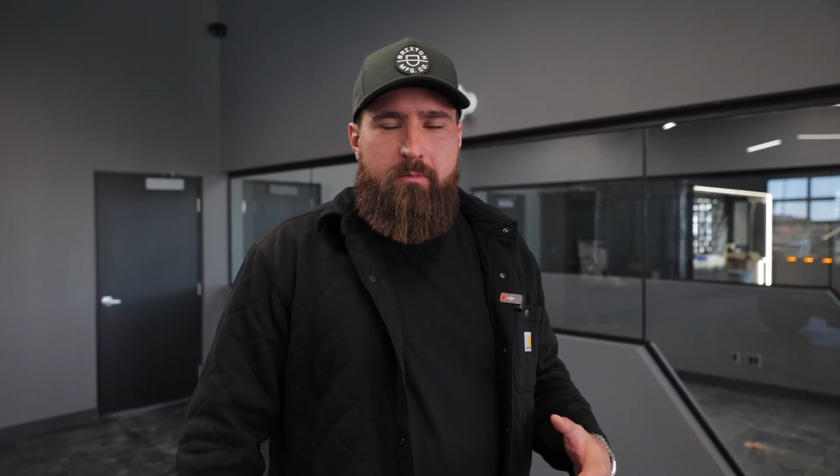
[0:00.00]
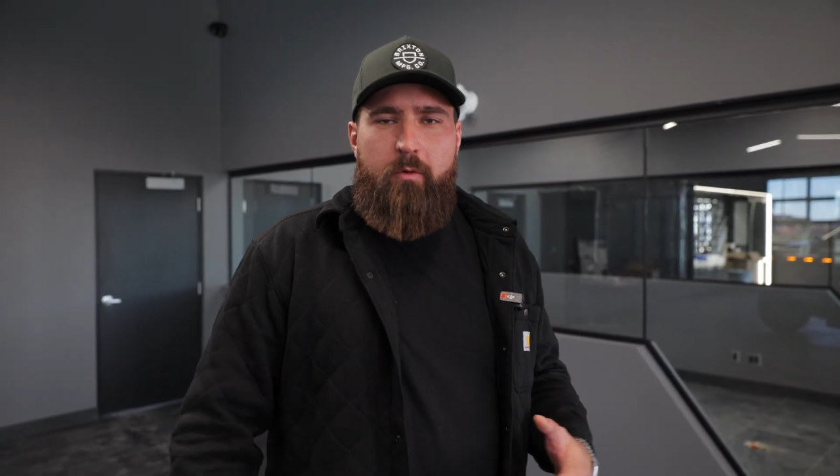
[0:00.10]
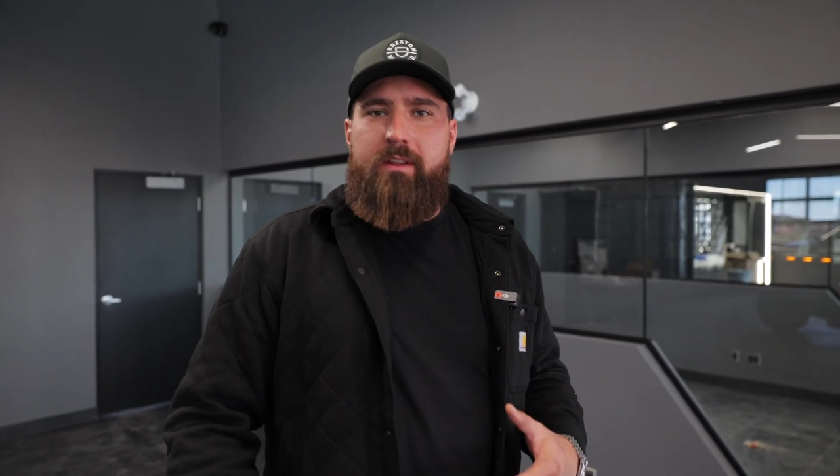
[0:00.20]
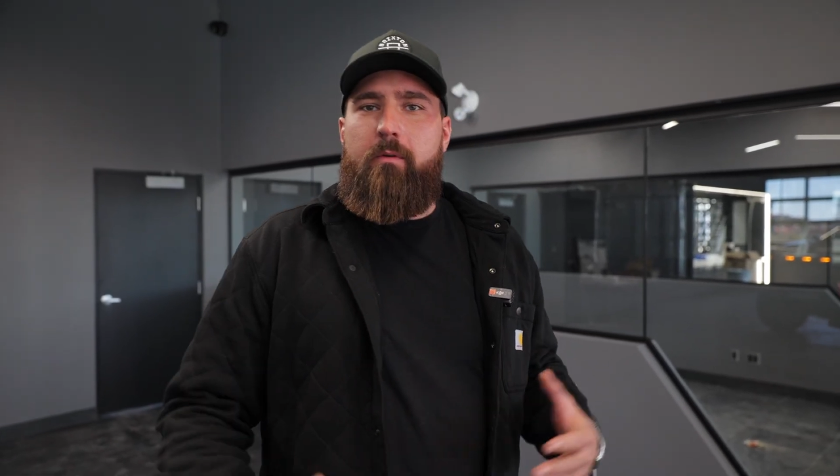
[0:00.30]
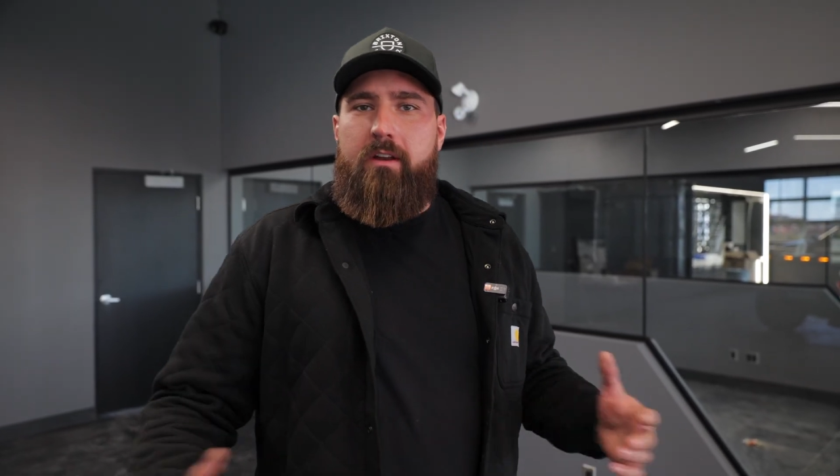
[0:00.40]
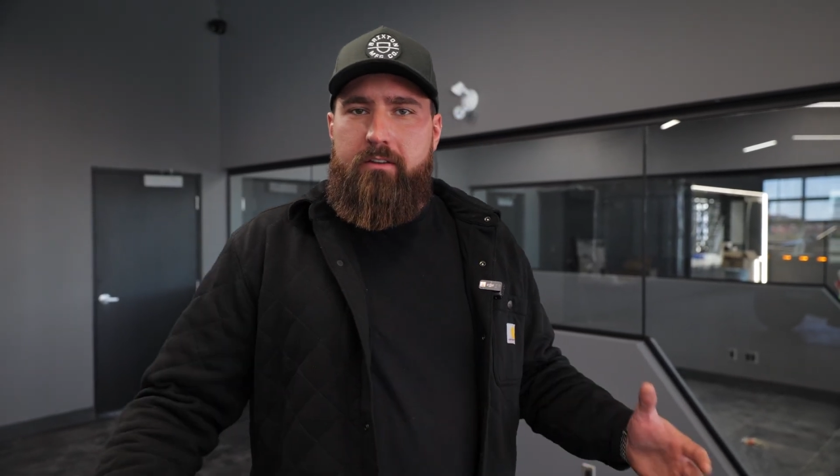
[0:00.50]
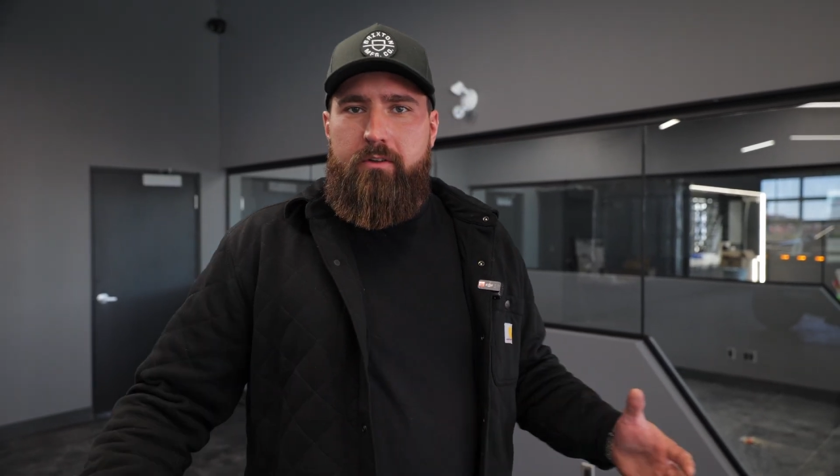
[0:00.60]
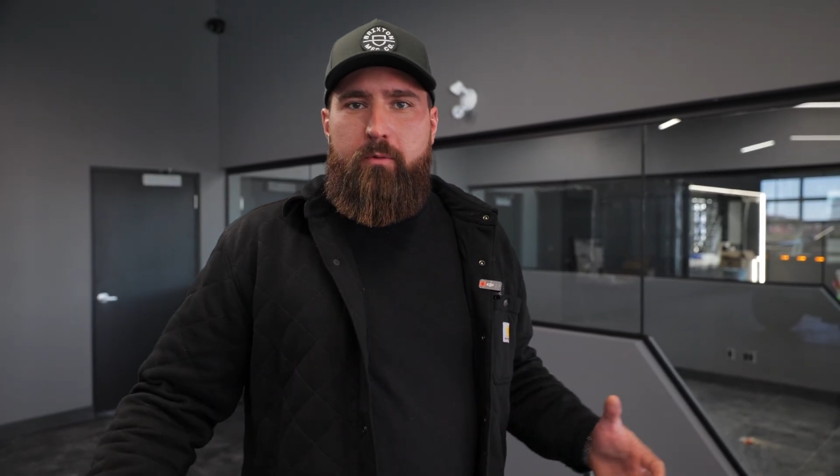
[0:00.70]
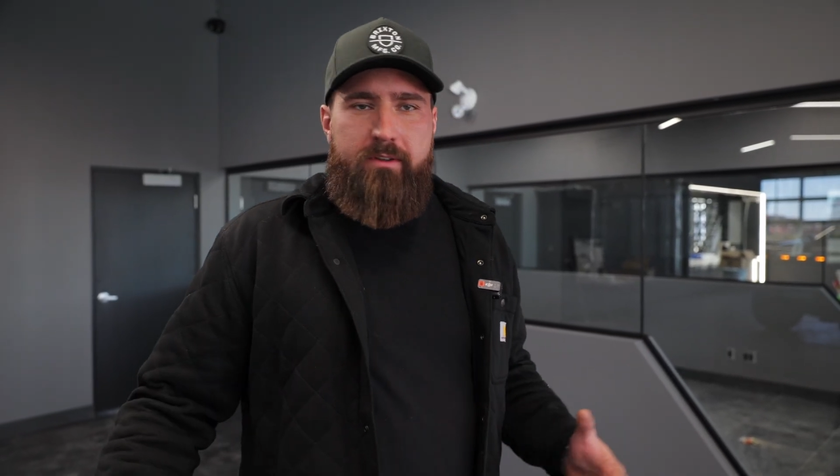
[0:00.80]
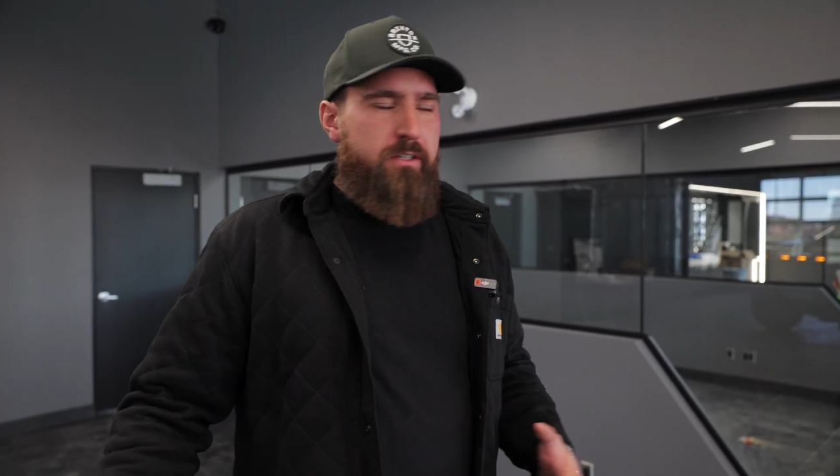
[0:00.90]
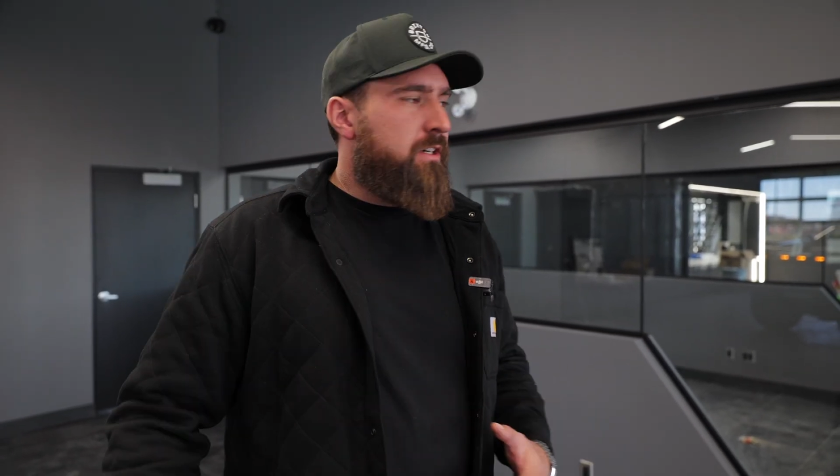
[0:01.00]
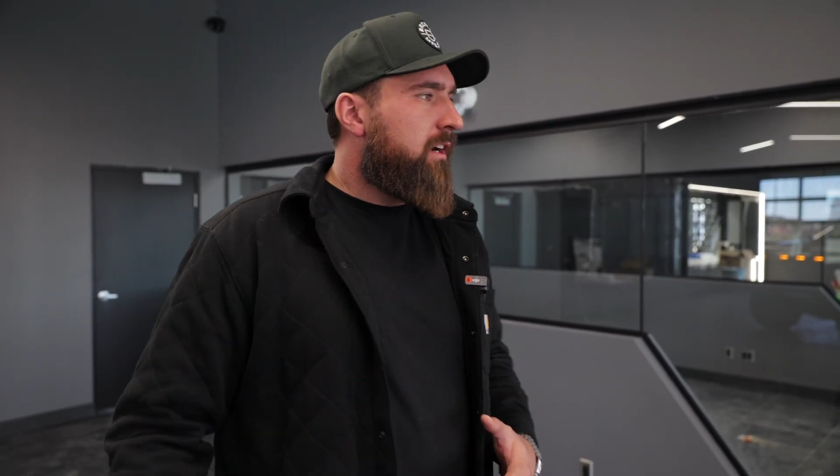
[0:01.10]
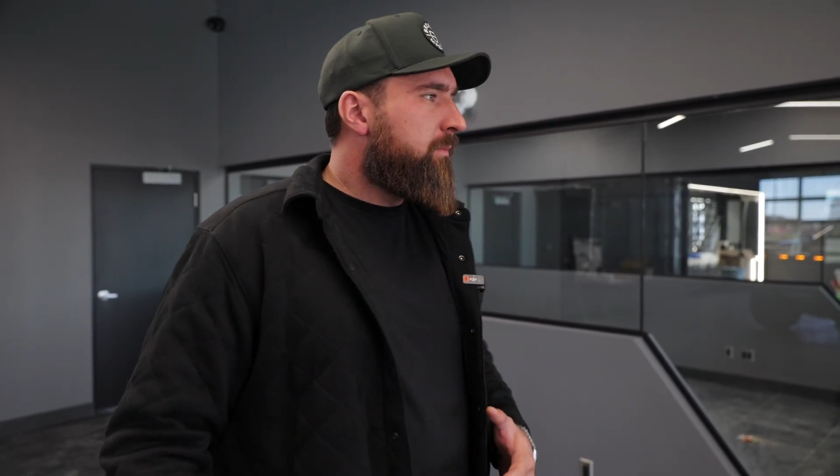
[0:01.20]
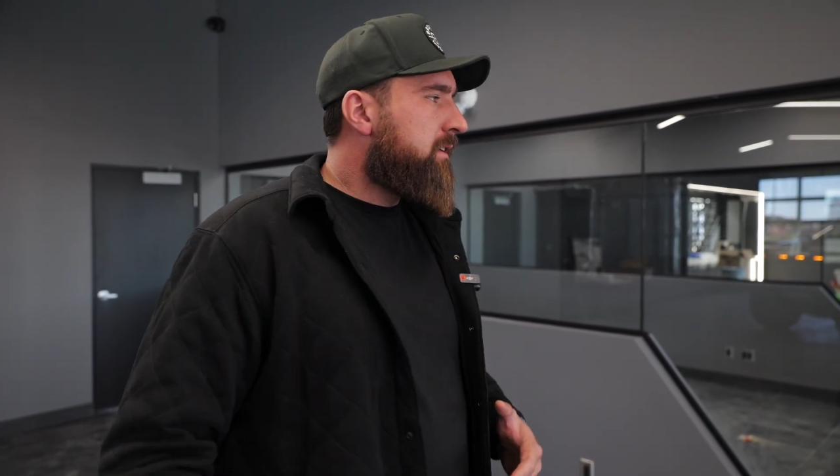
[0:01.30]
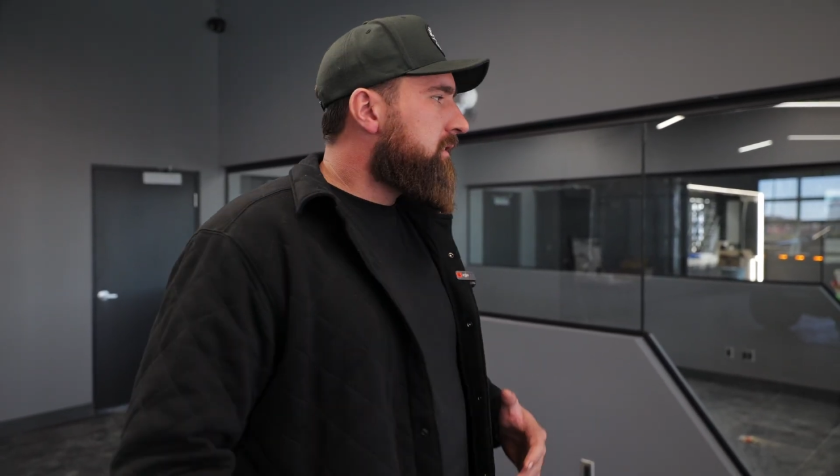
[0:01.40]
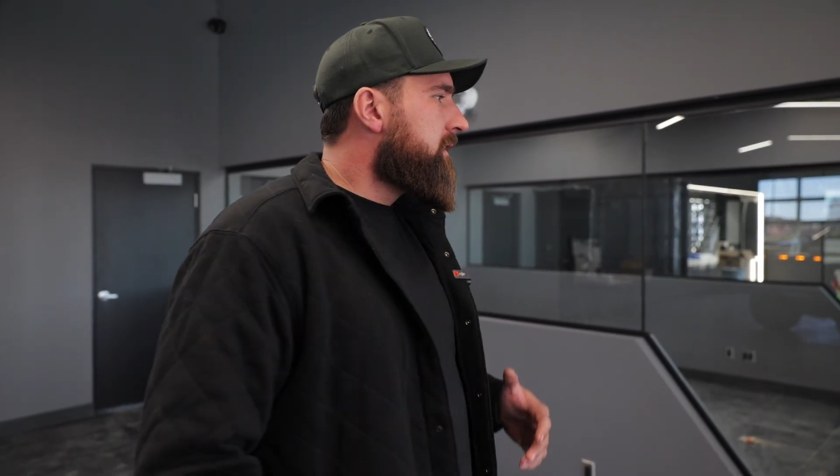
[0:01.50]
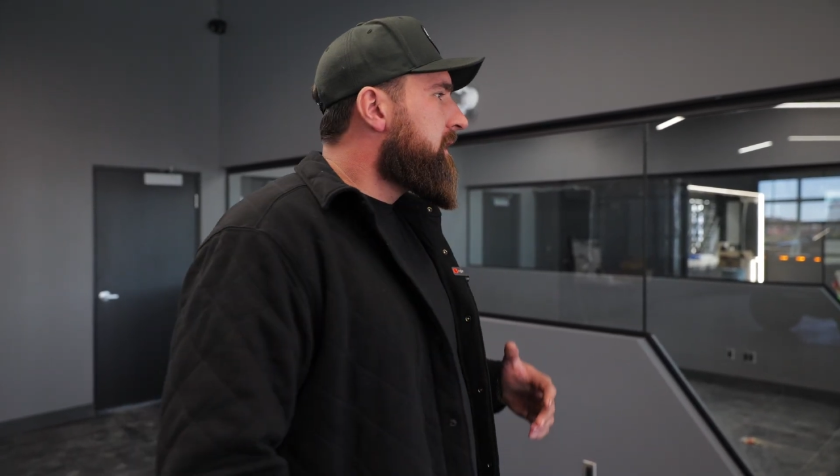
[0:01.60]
about what they want to do with their truck build.